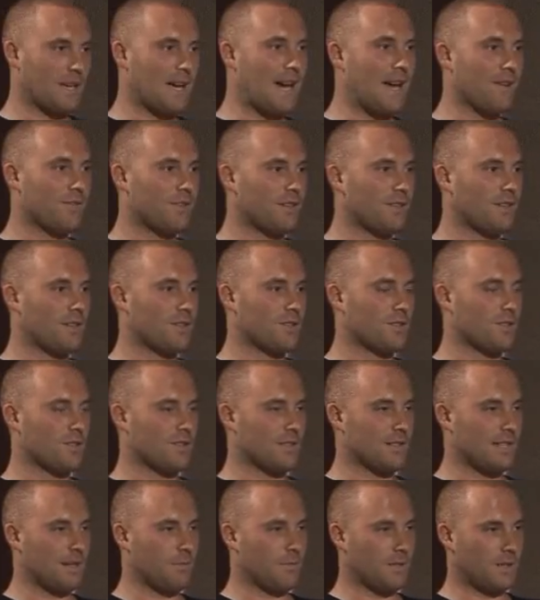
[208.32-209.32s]
I have to touch on
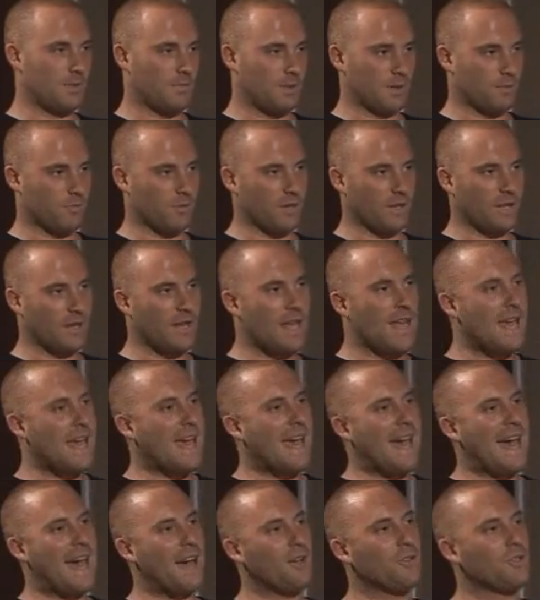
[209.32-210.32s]
Celebrity Big Brother.
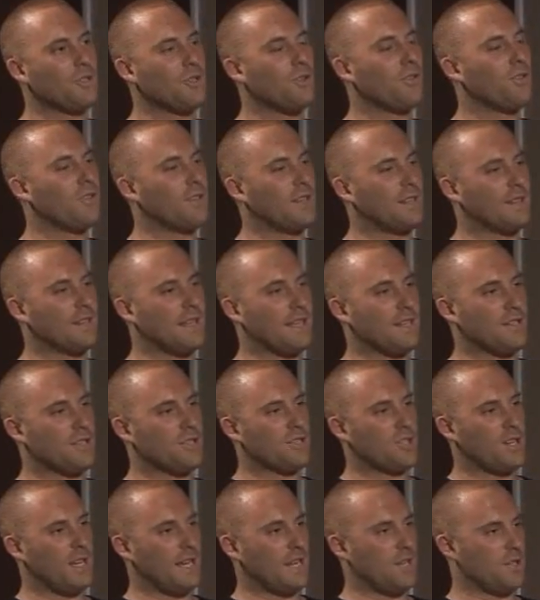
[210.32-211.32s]
How do you think that
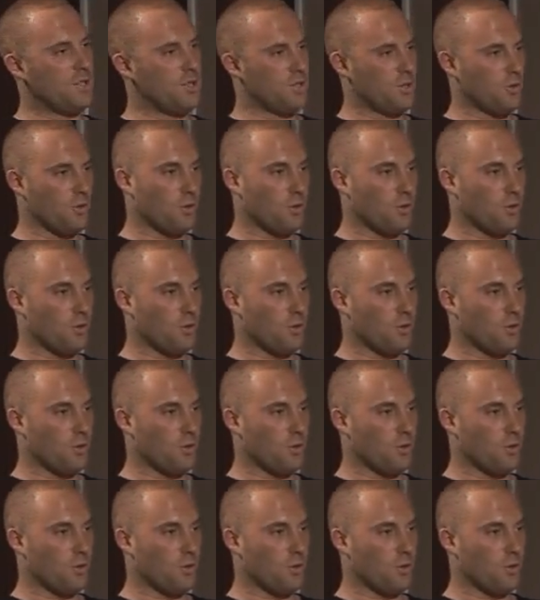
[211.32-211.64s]
changed your